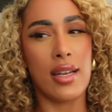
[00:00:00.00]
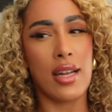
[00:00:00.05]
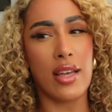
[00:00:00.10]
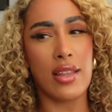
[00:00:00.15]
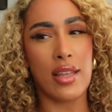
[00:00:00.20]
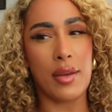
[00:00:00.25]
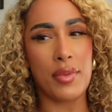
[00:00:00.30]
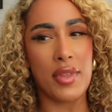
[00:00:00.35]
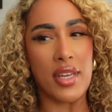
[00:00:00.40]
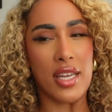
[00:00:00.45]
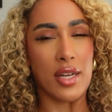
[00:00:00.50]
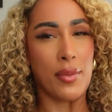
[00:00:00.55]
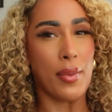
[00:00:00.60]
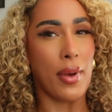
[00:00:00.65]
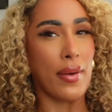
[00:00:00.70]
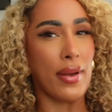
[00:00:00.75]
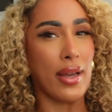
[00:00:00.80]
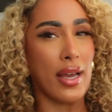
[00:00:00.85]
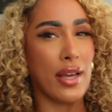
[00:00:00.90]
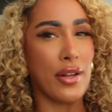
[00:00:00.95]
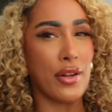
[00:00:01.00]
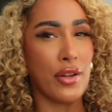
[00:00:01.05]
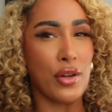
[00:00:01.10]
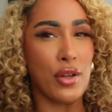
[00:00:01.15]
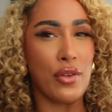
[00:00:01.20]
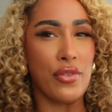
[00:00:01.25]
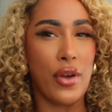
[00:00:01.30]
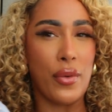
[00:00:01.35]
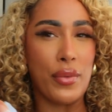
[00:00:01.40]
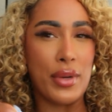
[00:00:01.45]
now that I'm thinking about it, I don't
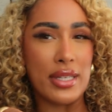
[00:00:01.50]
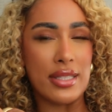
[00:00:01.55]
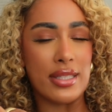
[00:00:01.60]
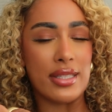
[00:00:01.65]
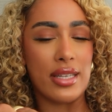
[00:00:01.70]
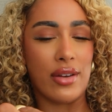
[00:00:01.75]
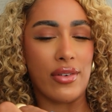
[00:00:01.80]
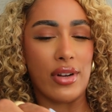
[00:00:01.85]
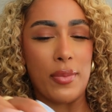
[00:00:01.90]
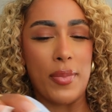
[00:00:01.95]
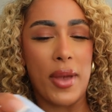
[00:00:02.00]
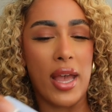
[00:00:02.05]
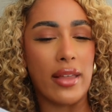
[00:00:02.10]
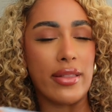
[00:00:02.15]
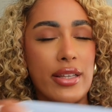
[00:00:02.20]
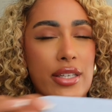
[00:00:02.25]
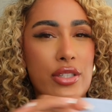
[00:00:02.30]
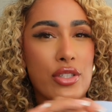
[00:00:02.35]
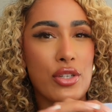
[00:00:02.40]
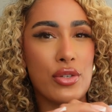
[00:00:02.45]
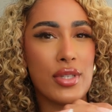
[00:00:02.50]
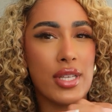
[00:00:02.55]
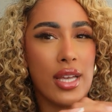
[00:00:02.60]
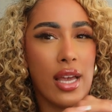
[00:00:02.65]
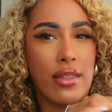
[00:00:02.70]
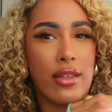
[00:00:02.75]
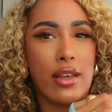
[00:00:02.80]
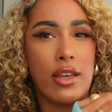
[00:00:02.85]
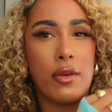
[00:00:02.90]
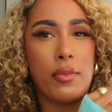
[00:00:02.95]
know if I would necessarily pair these two
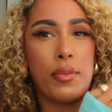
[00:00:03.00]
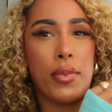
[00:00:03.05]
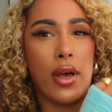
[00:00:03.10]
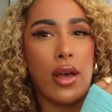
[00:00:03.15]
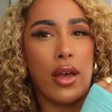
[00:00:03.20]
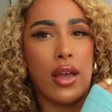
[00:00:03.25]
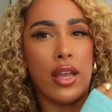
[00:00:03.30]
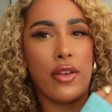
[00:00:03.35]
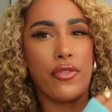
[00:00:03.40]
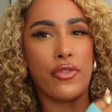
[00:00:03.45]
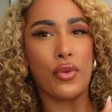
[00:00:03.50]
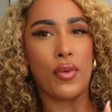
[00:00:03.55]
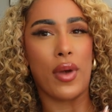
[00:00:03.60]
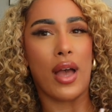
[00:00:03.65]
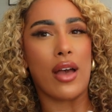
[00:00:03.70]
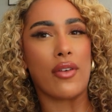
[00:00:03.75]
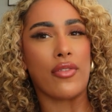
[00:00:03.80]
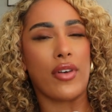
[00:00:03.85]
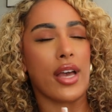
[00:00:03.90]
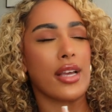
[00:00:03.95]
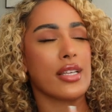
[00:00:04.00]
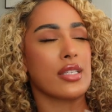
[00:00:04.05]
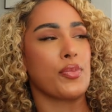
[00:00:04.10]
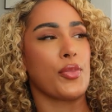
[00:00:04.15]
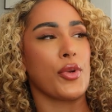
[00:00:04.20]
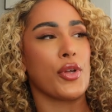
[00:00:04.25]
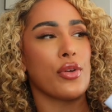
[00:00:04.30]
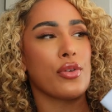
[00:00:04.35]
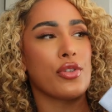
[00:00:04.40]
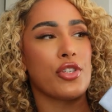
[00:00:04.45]
together, but if you have ice
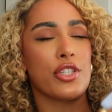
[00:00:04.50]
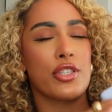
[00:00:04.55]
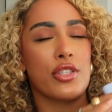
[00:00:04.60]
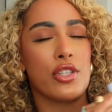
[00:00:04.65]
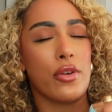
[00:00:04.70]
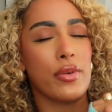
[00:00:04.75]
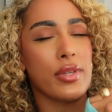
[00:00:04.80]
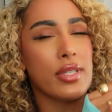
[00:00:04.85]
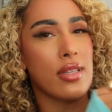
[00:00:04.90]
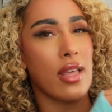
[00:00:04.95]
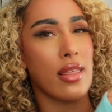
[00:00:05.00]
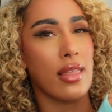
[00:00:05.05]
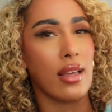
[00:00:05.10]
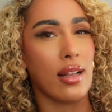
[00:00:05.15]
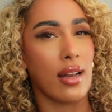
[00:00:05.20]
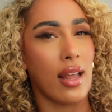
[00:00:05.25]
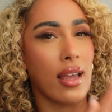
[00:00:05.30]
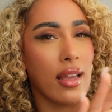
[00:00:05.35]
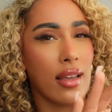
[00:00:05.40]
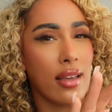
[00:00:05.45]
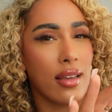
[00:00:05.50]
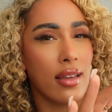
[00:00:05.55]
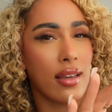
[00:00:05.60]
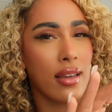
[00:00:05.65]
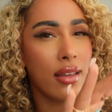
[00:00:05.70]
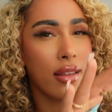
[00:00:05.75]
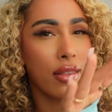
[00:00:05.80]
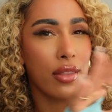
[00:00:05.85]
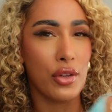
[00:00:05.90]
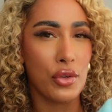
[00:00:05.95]
blue, just know it's nothing like
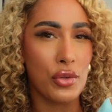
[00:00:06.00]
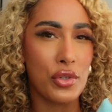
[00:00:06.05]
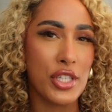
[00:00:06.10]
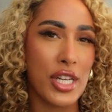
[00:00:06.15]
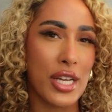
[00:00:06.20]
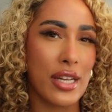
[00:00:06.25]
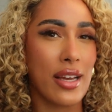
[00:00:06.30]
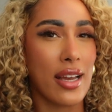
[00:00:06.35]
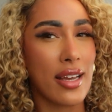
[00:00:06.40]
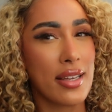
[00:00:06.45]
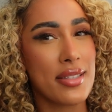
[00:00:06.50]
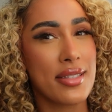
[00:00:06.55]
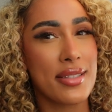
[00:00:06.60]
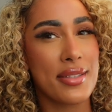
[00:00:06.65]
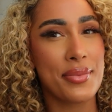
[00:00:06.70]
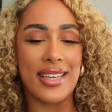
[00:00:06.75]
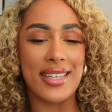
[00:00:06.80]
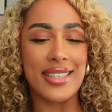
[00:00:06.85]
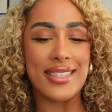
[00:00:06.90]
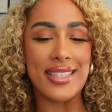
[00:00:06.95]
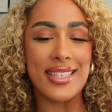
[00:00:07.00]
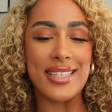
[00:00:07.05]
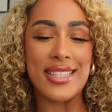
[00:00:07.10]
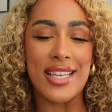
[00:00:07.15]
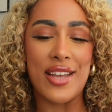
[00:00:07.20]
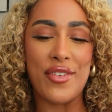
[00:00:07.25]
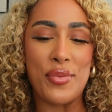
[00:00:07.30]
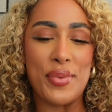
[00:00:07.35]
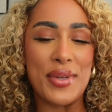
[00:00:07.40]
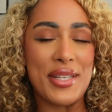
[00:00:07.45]
the new shade Ice. This is
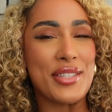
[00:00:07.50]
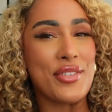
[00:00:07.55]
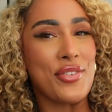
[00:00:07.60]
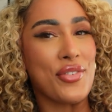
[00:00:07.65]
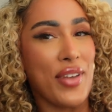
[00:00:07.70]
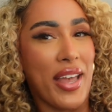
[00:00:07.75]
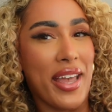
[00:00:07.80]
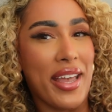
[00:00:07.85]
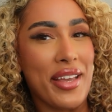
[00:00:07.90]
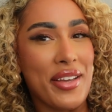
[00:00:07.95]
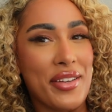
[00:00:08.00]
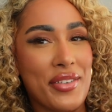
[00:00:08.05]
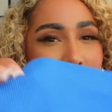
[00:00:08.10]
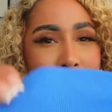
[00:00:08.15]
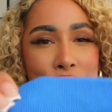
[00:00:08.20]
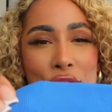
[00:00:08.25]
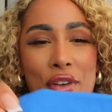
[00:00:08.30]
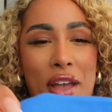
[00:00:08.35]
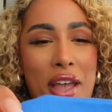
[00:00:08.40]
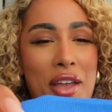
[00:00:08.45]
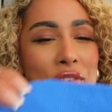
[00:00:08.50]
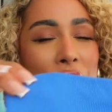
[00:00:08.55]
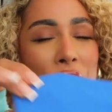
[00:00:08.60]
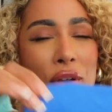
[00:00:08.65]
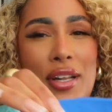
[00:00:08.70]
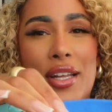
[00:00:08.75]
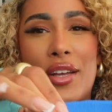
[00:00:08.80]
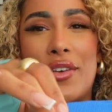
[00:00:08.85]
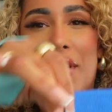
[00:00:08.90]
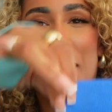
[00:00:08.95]
everybody's fave, cult fave,
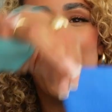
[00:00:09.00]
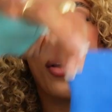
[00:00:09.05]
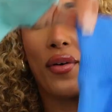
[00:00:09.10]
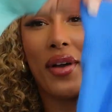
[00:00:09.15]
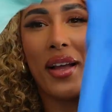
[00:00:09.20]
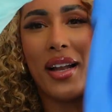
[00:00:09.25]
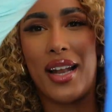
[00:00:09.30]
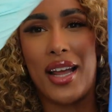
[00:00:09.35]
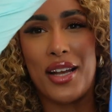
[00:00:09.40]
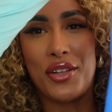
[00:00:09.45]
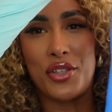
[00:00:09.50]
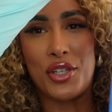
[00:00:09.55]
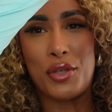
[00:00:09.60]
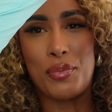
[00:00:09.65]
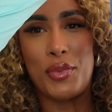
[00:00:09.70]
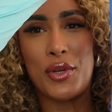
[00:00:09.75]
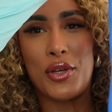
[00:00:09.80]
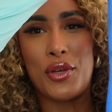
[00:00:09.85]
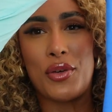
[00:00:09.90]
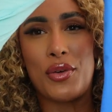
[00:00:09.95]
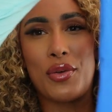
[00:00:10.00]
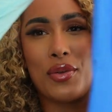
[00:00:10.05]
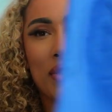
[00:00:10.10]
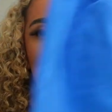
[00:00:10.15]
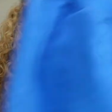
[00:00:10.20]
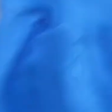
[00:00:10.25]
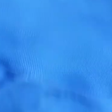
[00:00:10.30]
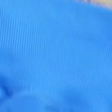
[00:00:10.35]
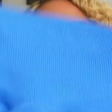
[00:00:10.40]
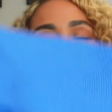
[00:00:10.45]
holy grail, electric blue.
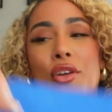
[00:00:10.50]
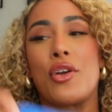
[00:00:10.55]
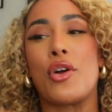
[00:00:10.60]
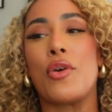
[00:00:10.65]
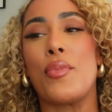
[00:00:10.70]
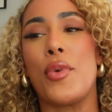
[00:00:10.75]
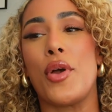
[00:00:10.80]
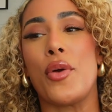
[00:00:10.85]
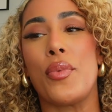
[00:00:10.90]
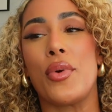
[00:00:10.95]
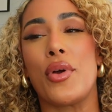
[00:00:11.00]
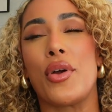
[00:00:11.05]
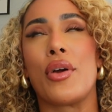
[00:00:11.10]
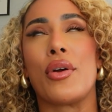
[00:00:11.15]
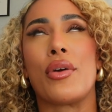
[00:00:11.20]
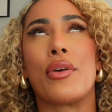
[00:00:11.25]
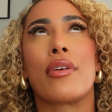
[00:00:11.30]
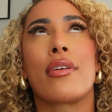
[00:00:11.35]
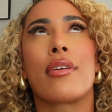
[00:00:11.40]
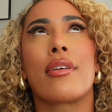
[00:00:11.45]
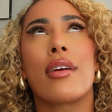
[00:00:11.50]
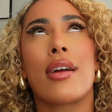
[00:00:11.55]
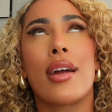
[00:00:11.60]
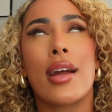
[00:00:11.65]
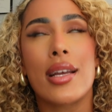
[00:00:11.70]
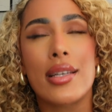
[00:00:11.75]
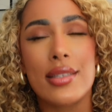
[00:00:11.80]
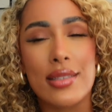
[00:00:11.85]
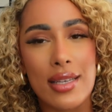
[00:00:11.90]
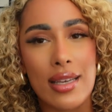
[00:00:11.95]
This color combo will go
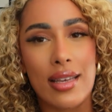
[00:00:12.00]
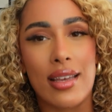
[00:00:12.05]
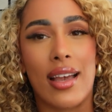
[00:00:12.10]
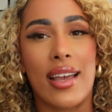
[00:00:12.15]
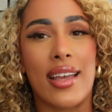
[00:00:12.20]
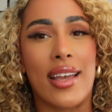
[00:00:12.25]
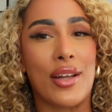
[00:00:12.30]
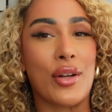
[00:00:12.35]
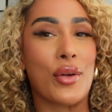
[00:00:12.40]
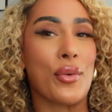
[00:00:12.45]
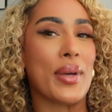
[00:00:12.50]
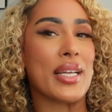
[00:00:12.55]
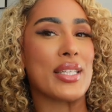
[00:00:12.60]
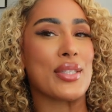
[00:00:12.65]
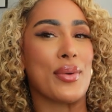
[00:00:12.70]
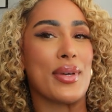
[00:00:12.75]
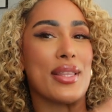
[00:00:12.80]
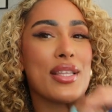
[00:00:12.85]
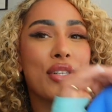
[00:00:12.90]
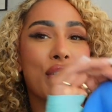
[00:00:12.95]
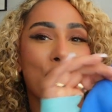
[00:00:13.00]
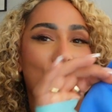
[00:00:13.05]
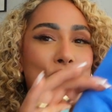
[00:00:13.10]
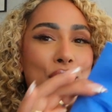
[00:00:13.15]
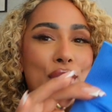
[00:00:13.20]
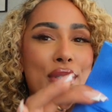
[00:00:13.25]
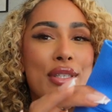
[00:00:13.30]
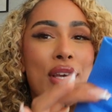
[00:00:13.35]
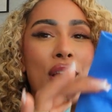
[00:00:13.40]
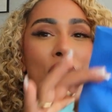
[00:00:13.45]
crazy. I cannot wait to wear these
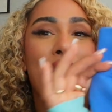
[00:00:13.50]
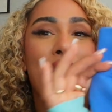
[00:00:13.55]
shorts